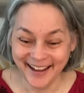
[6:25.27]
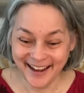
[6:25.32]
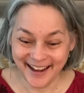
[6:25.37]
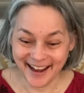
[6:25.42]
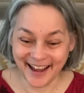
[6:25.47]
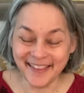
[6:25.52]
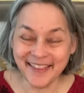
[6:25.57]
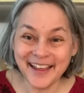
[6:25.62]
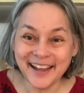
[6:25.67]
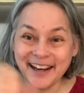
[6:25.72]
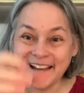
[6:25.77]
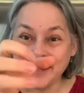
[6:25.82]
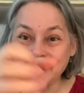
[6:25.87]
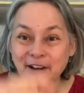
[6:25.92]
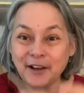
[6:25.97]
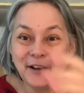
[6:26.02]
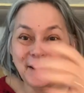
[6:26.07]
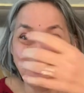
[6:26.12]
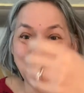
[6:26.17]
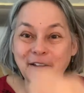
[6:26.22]
And then I
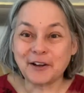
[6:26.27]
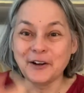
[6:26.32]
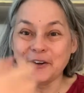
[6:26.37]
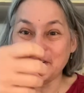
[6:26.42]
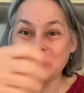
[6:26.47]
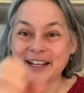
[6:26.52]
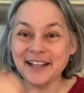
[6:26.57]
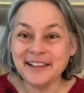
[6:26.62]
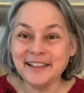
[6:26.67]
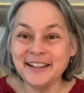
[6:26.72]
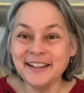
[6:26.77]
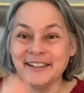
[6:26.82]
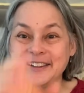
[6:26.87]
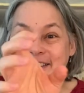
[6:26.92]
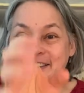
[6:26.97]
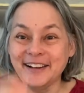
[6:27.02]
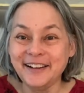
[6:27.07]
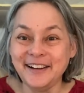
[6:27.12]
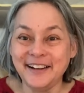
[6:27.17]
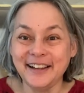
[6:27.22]
go like
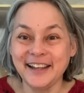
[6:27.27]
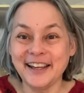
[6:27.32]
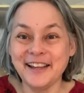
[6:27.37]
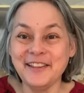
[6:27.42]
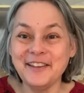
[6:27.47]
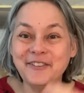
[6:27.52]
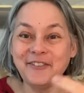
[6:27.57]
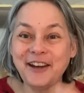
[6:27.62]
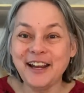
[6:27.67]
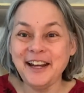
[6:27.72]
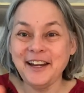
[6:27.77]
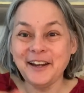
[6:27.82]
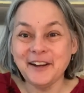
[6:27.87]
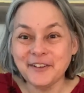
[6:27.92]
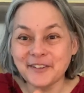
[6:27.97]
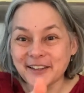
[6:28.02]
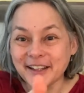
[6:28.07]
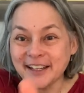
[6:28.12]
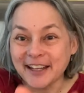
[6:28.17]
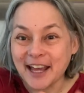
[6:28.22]
this in the
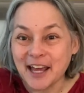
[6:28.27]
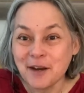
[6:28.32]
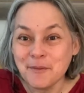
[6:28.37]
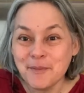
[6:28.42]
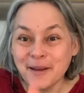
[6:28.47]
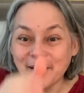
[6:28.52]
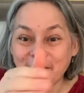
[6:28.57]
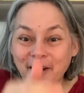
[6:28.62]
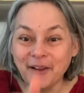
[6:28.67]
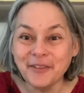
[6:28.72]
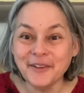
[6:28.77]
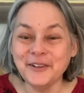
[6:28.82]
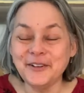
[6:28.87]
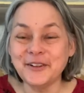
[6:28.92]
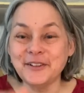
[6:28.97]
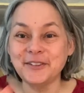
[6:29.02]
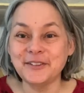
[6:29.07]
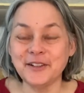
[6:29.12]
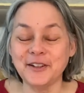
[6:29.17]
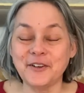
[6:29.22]
radiators and get them in all the
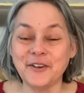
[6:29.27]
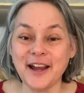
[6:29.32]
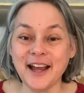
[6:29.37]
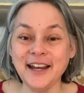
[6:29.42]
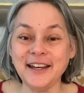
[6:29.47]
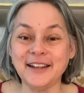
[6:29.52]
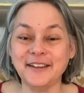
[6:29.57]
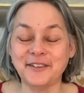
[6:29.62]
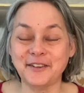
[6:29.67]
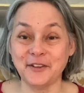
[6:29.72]
nooks and crannies.